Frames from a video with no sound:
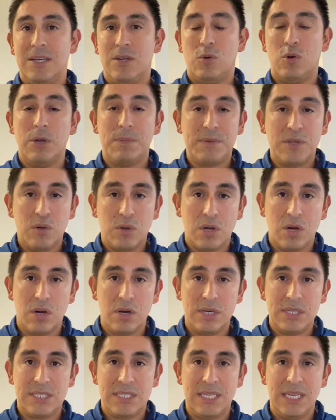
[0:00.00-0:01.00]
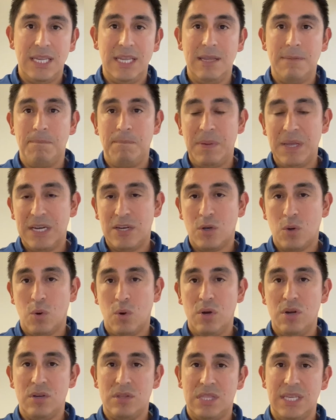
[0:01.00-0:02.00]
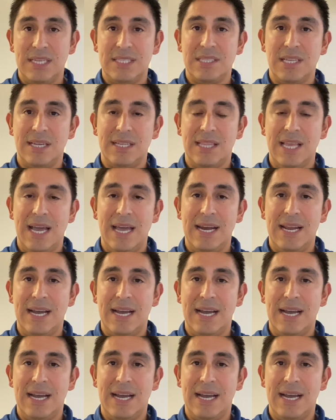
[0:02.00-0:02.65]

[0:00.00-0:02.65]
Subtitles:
cryptocurrency, Bitcoin, or things like that.